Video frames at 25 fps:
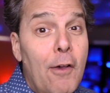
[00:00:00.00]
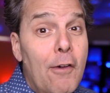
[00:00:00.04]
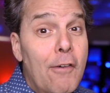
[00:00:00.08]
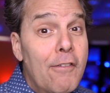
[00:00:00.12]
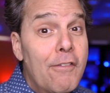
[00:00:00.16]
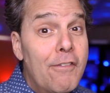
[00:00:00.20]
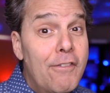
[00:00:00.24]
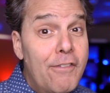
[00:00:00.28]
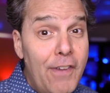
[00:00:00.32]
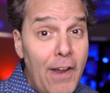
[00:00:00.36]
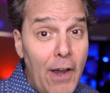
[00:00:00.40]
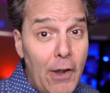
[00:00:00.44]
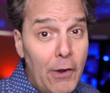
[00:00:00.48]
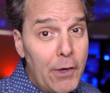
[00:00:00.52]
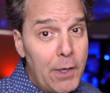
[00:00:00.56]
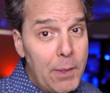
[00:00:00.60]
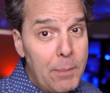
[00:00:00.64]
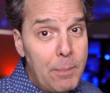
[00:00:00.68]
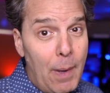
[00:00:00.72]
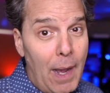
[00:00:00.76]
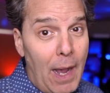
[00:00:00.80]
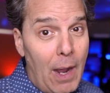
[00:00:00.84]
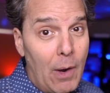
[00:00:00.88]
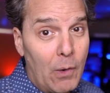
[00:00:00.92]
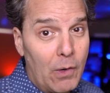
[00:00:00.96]
Very
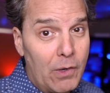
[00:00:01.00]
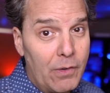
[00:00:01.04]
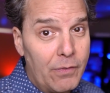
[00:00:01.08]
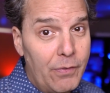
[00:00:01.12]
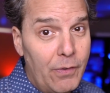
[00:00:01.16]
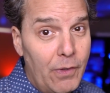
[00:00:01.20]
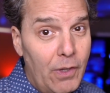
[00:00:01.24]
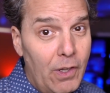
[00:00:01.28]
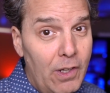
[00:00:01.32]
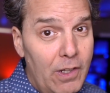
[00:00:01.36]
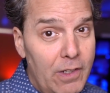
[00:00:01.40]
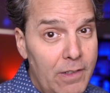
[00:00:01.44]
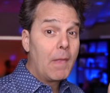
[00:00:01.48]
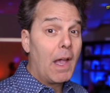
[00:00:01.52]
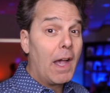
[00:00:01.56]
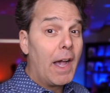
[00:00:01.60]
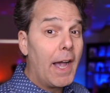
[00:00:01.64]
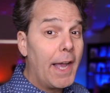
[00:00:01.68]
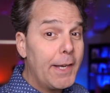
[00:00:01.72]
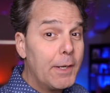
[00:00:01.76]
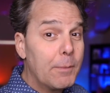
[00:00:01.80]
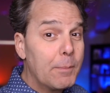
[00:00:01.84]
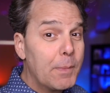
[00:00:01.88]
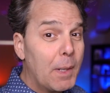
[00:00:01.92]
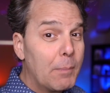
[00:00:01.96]
powerful.
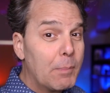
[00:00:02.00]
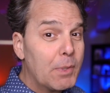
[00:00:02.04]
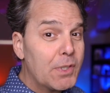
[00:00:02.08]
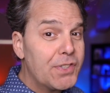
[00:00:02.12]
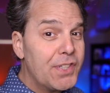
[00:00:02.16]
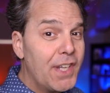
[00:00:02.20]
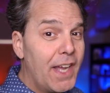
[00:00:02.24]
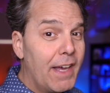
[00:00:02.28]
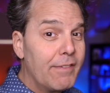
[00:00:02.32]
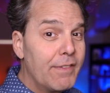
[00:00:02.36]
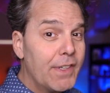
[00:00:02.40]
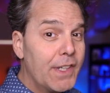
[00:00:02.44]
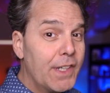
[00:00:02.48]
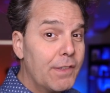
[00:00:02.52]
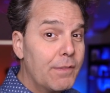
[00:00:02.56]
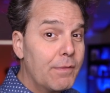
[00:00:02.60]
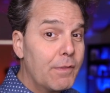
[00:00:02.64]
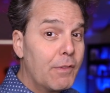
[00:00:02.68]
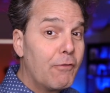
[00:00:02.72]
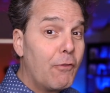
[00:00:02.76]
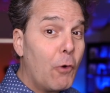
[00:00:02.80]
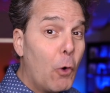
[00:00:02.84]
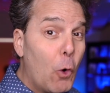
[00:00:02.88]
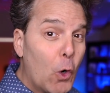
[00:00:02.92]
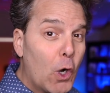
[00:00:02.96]
Item number 7,
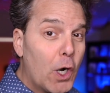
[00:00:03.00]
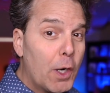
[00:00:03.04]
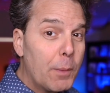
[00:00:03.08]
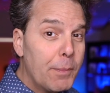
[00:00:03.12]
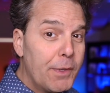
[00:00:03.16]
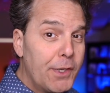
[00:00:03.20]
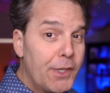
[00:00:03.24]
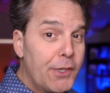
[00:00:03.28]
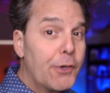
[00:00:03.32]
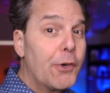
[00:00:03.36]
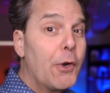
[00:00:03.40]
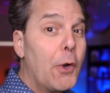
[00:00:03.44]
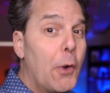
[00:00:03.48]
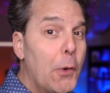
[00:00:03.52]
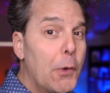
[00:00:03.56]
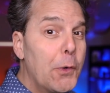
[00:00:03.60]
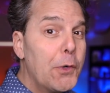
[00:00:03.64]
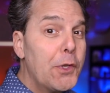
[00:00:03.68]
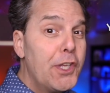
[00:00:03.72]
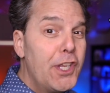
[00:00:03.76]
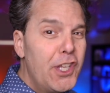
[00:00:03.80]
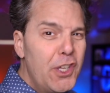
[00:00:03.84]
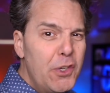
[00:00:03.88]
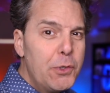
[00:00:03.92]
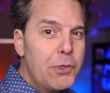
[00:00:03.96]
form your own
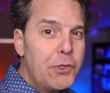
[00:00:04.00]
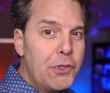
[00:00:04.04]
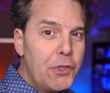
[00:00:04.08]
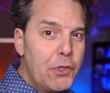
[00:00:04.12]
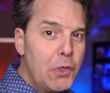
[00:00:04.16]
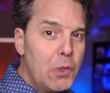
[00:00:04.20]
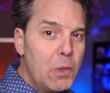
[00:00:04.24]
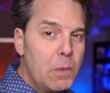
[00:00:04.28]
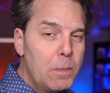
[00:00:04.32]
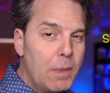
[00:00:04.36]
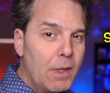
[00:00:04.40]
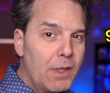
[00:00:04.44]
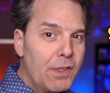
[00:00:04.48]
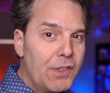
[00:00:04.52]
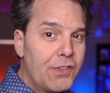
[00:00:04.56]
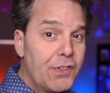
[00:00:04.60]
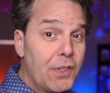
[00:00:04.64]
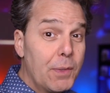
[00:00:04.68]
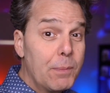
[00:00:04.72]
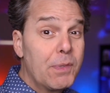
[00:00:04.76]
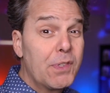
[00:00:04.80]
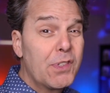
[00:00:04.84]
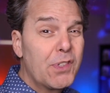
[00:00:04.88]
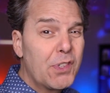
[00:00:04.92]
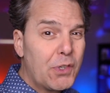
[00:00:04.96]
YouTube
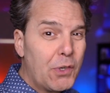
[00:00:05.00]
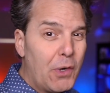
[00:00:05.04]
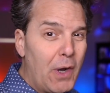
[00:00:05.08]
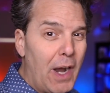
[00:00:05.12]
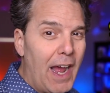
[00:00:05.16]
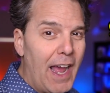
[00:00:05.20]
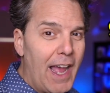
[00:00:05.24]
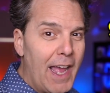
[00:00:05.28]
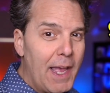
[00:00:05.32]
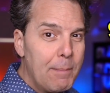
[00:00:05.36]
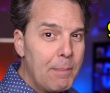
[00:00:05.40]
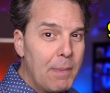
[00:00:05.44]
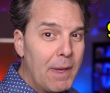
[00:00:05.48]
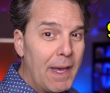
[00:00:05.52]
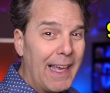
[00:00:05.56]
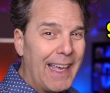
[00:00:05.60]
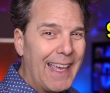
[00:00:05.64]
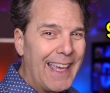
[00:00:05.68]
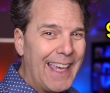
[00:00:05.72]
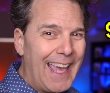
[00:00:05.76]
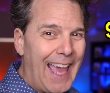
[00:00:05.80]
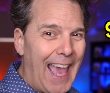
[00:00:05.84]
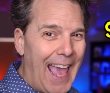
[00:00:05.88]
subscribe